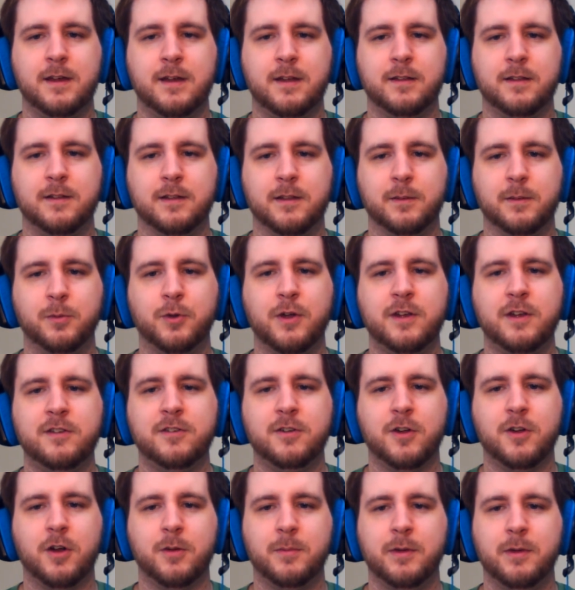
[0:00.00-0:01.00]
The
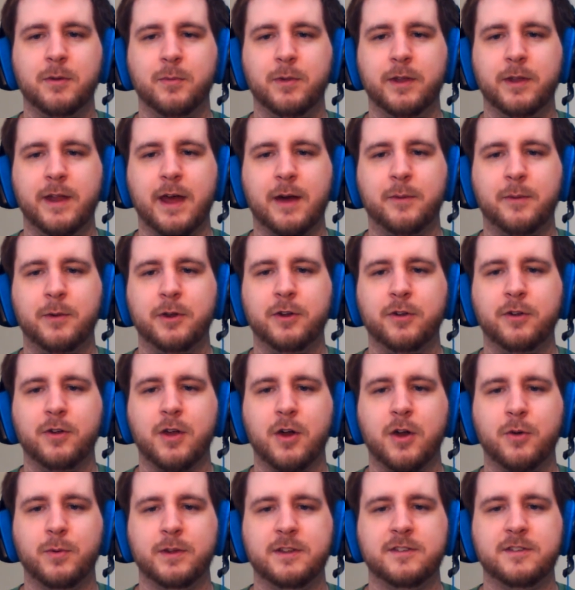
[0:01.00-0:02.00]
Liberation Army will now
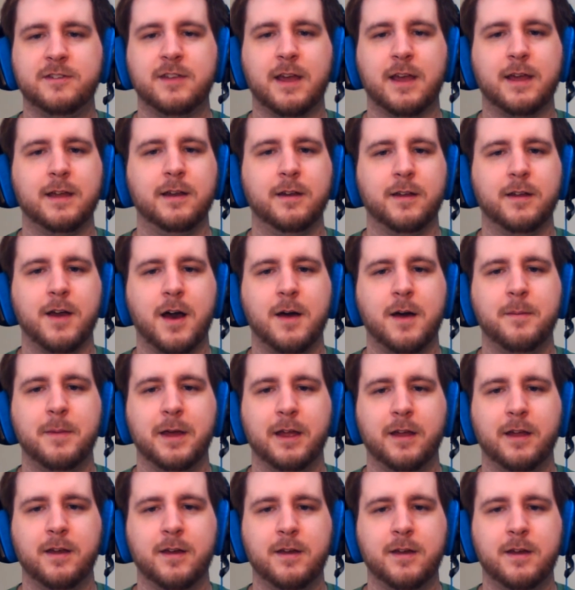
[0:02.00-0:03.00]
undergo its second
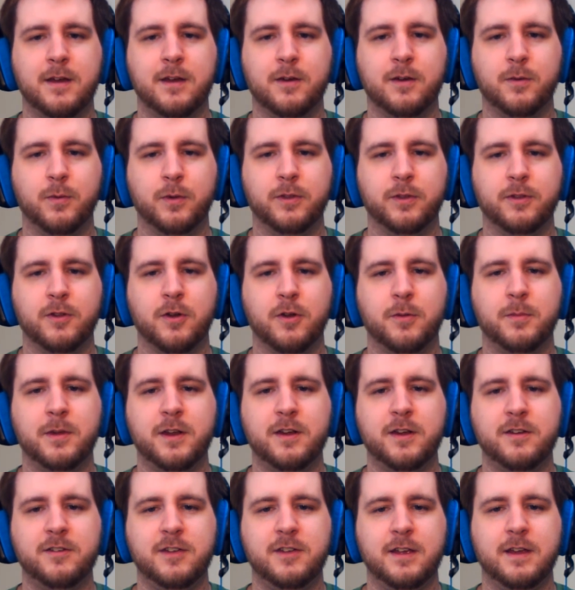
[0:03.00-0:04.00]
coming, with
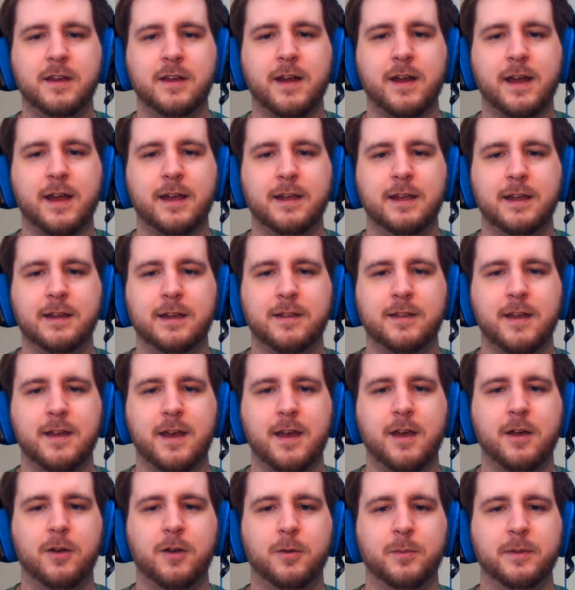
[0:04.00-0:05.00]
Tomura Shigaraki at the
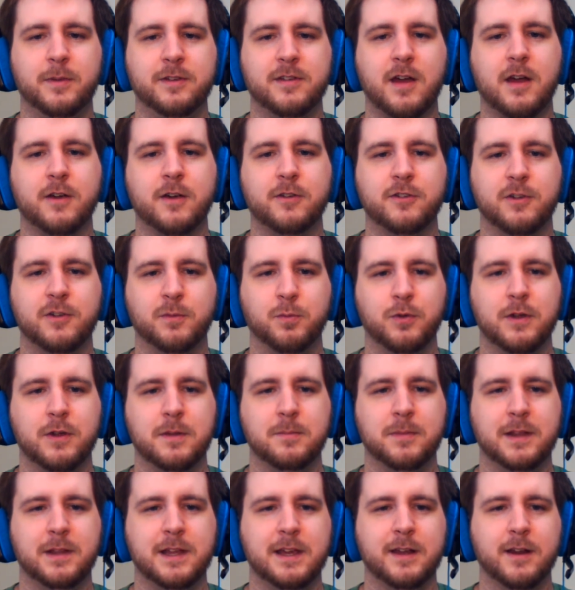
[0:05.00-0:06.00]
helm as our
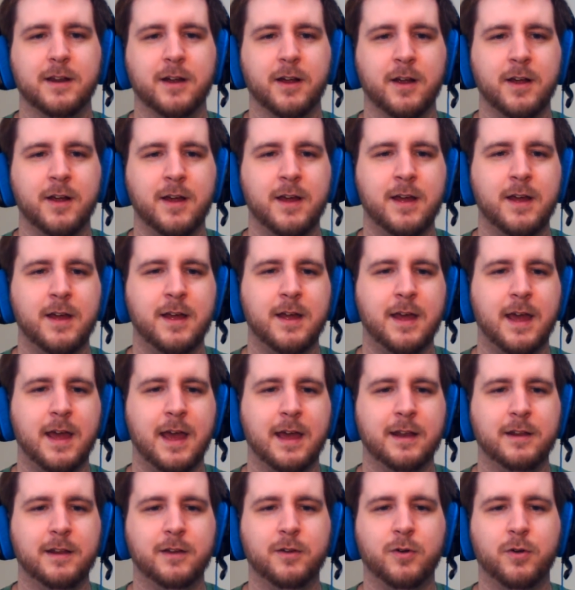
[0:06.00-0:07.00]
supreme leader,
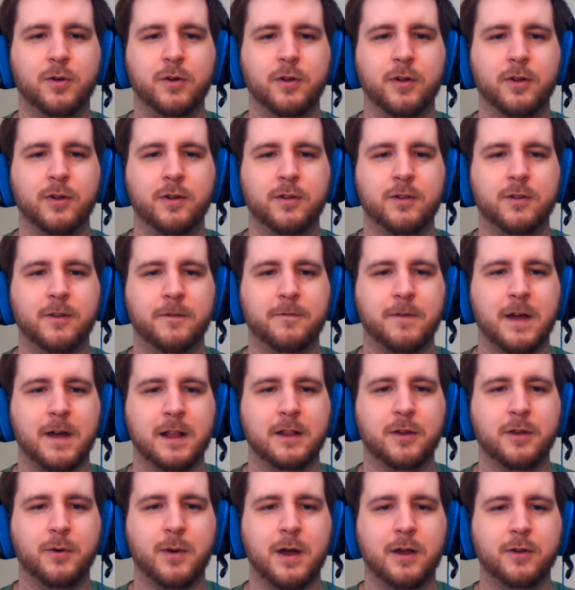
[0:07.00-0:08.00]
and in order to
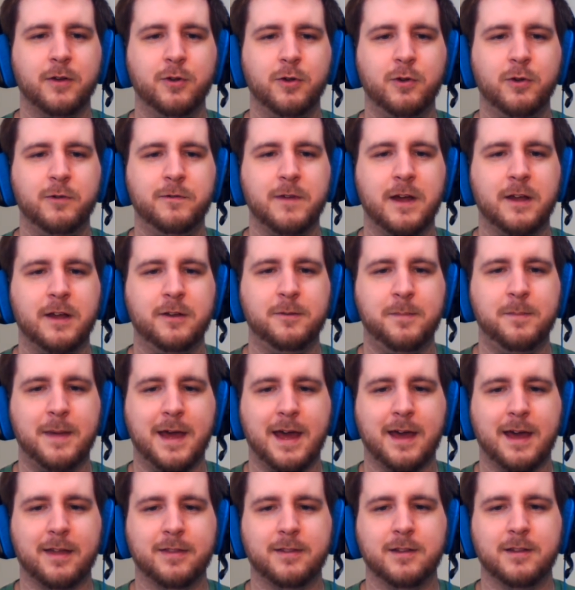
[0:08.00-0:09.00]
follow our newfound
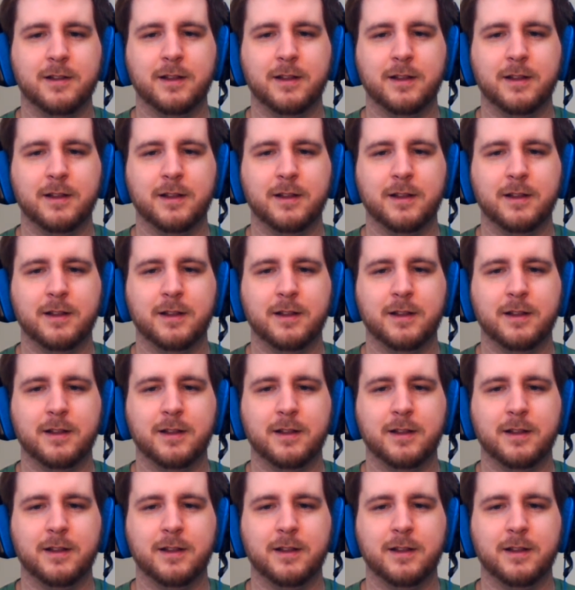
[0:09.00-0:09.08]
path to